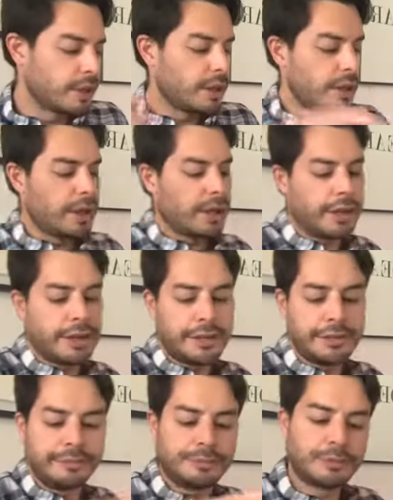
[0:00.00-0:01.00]

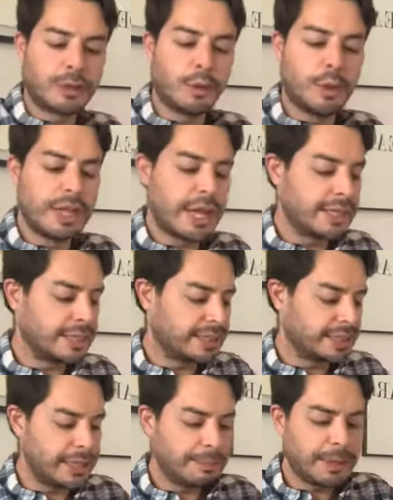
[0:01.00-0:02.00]
and we let it
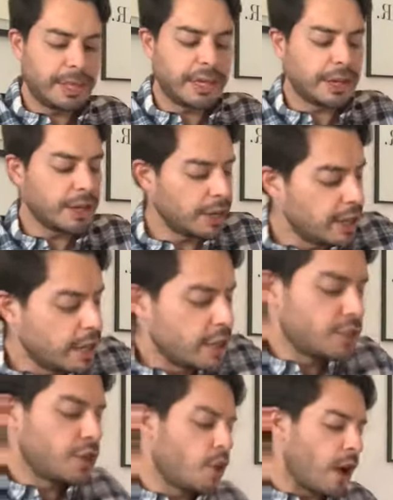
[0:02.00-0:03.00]
sit here.
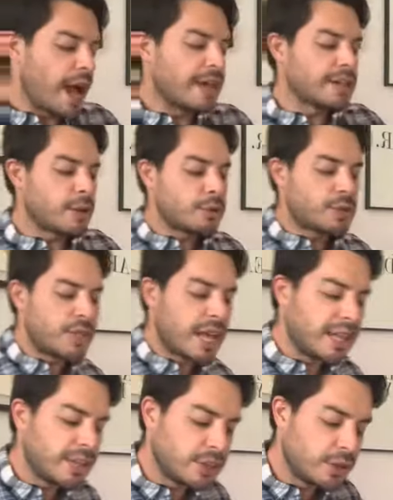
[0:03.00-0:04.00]
So as I was
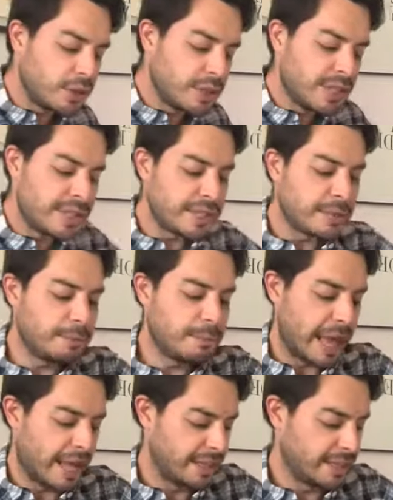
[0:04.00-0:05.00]
telling you, this is a
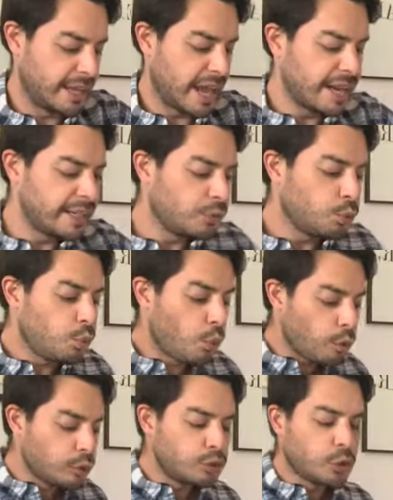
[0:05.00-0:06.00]
blend, and it's
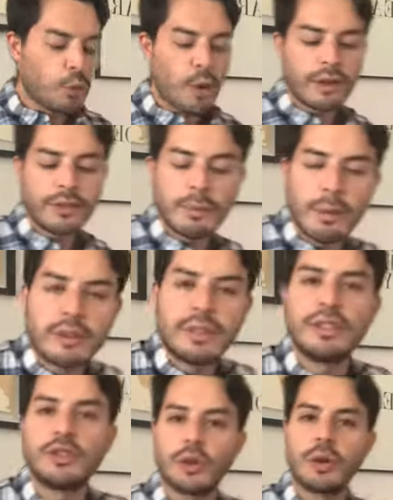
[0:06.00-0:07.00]
also one of the most
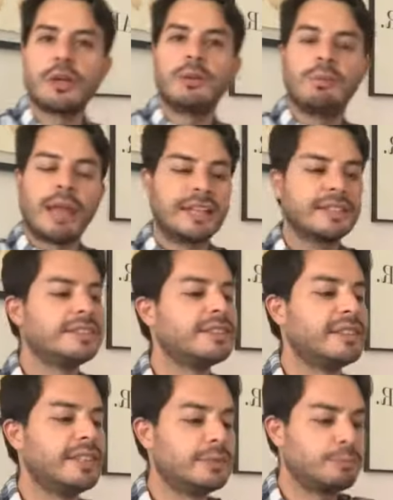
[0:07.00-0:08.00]
historical blends,
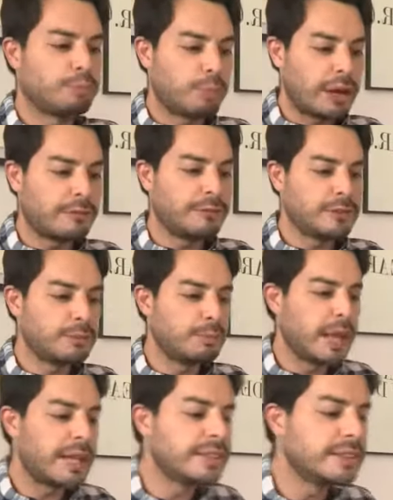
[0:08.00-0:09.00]
these breakfast
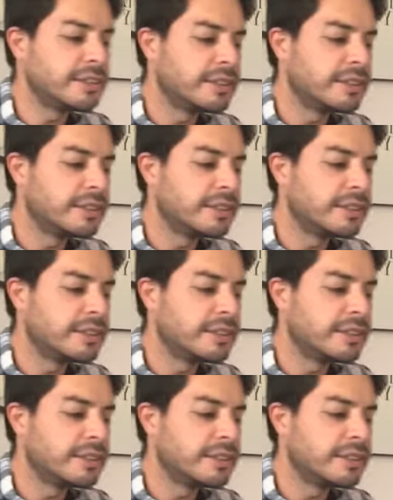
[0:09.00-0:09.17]
blends.